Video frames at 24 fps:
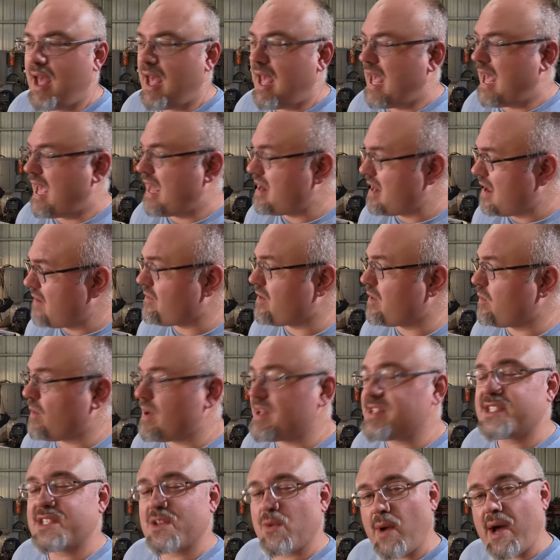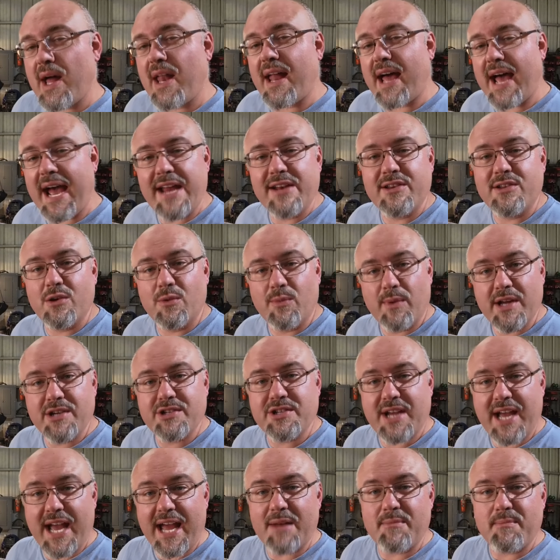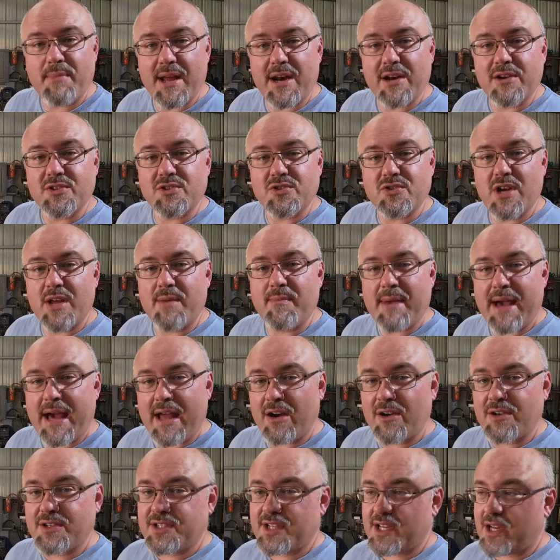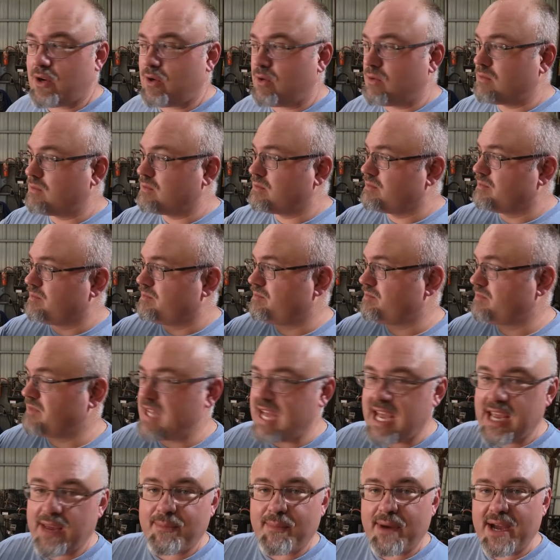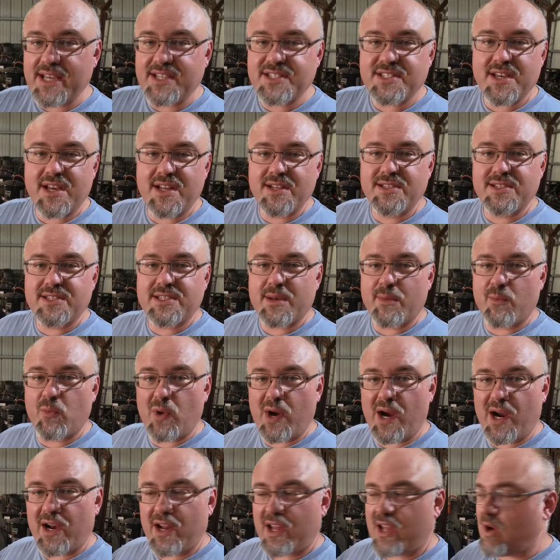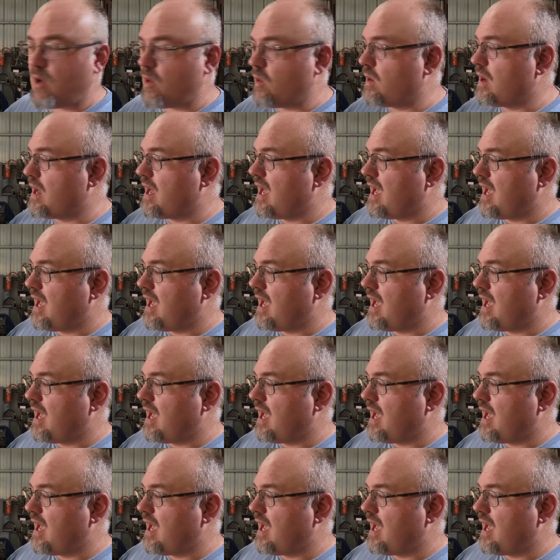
And every once in a while, I do wish it had better street manners to go take my son somewhere, to go